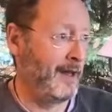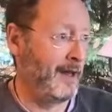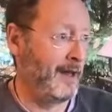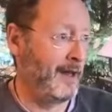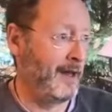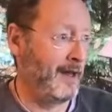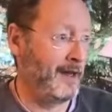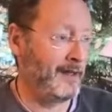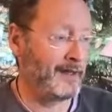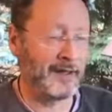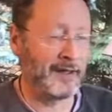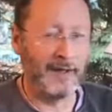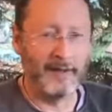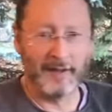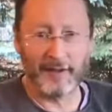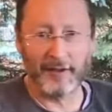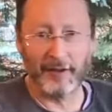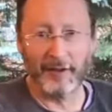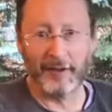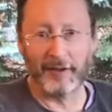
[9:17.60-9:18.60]
I say
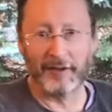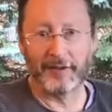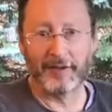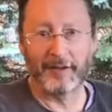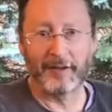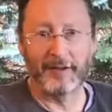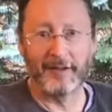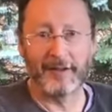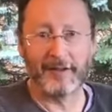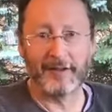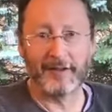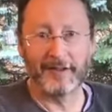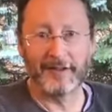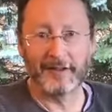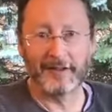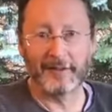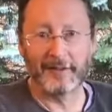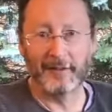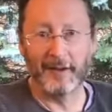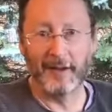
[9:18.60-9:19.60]
this in all
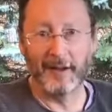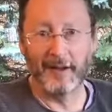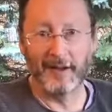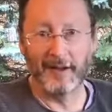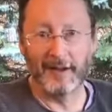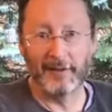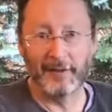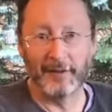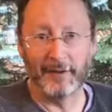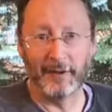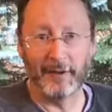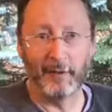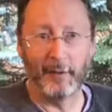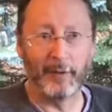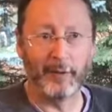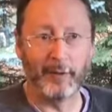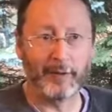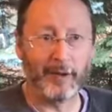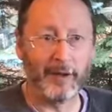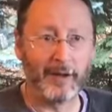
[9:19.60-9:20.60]
seriousness, even though we
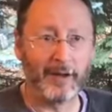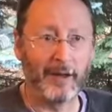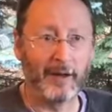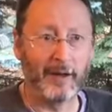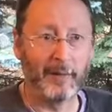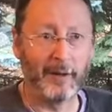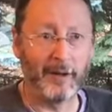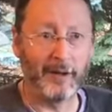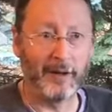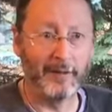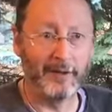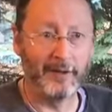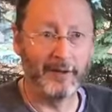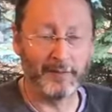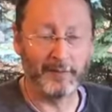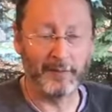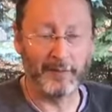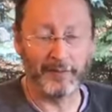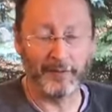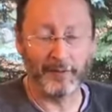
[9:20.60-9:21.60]
were talking about it
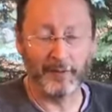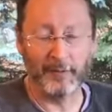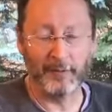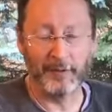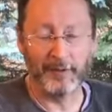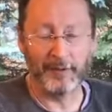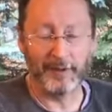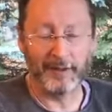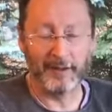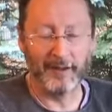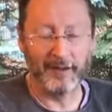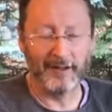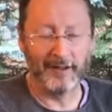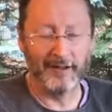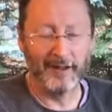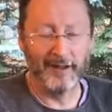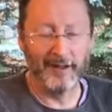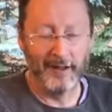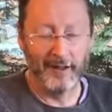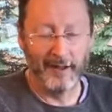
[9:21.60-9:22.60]
just before we started.
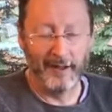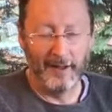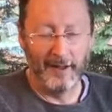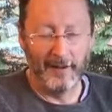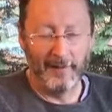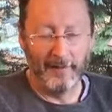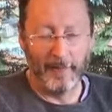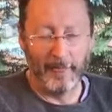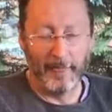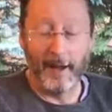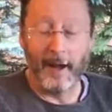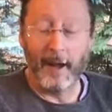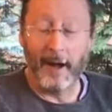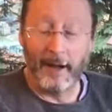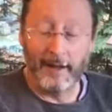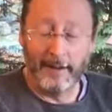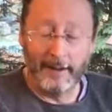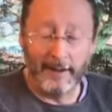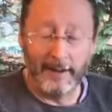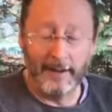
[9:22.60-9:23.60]
I
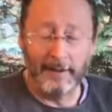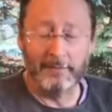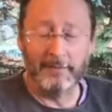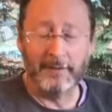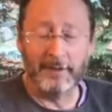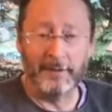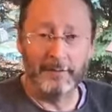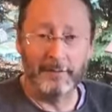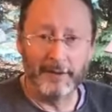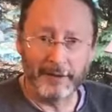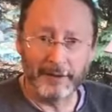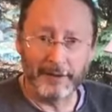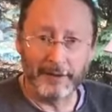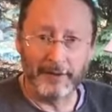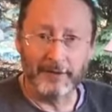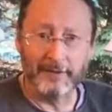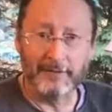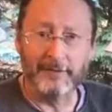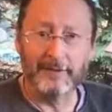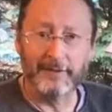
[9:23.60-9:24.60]
am a
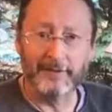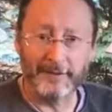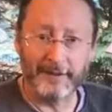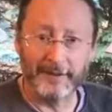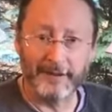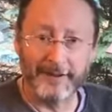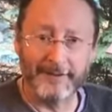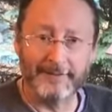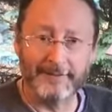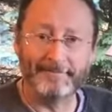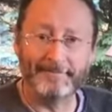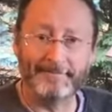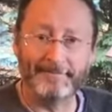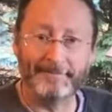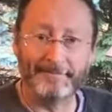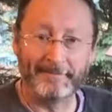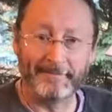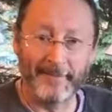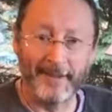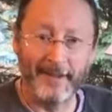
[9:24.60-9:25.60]
Michigan fan,
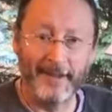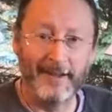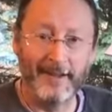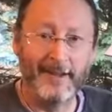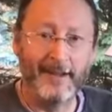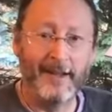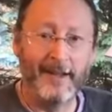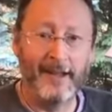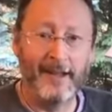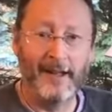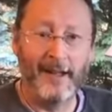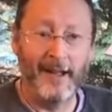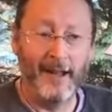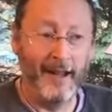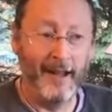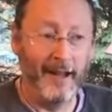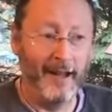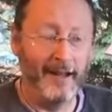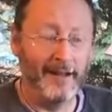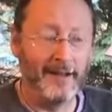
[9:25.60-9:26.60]

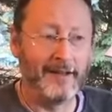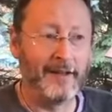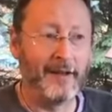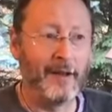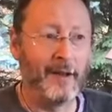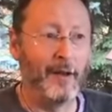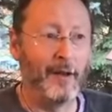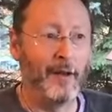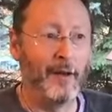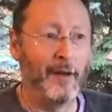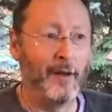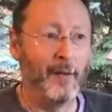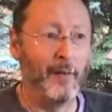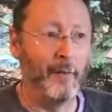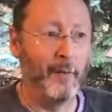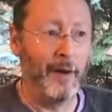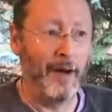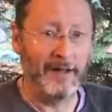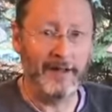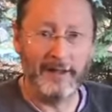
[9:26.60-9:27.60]
and
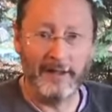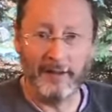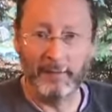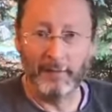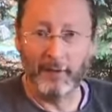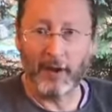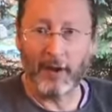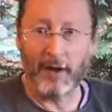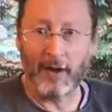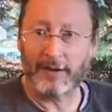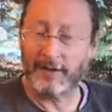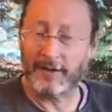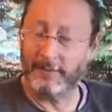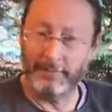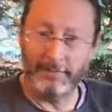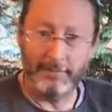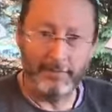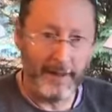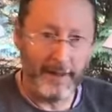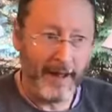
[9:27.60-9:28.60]
my team lost
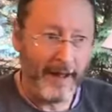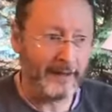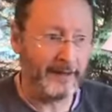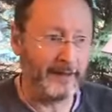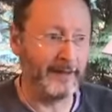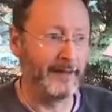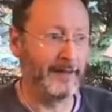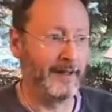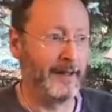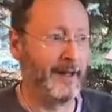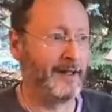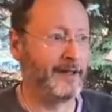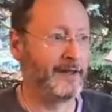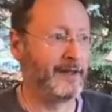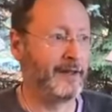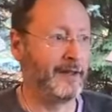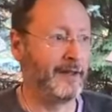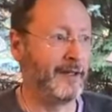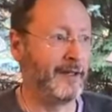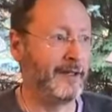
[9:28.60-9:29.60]
badly last
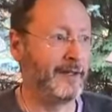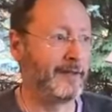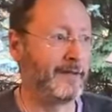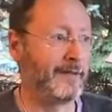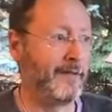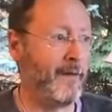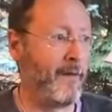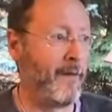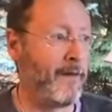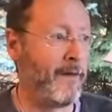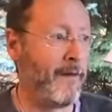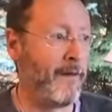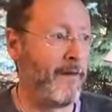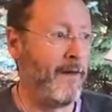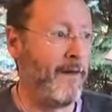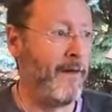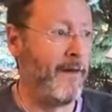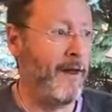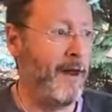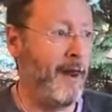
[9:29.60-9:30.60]
night,
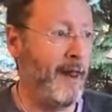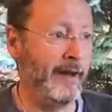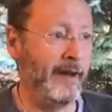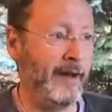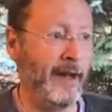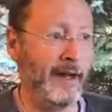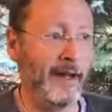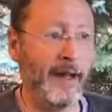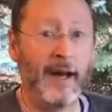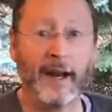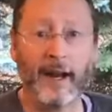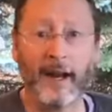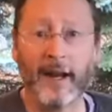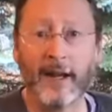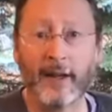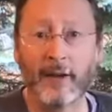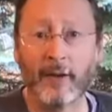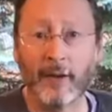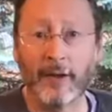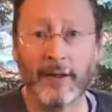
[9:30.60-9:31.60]
and I got
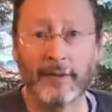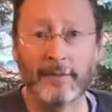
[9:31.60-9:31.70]
angry.